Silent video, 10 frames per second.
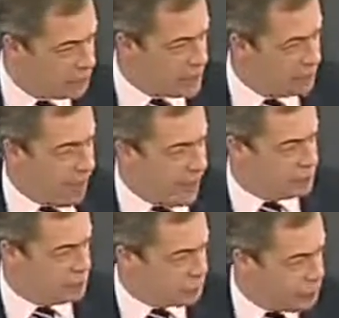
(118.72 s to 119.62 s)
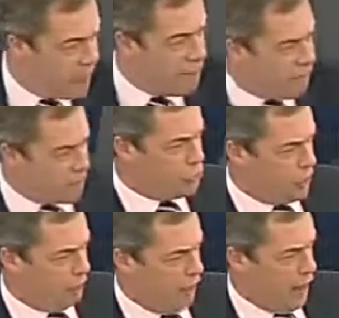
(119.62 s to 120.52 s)
said they had to agree their
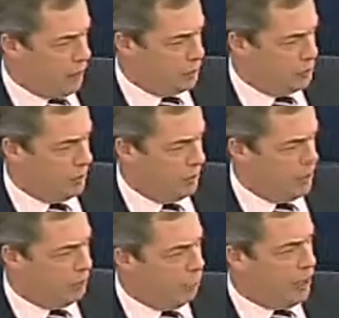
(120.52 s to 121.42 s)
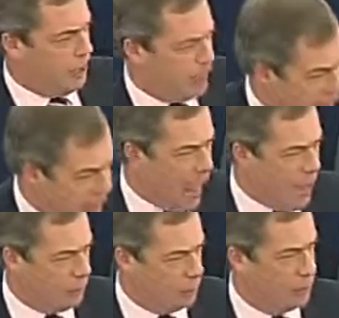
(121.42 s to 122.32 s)
budget first before they would be
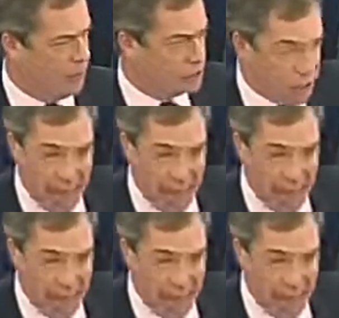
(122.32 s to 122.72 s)
allowed to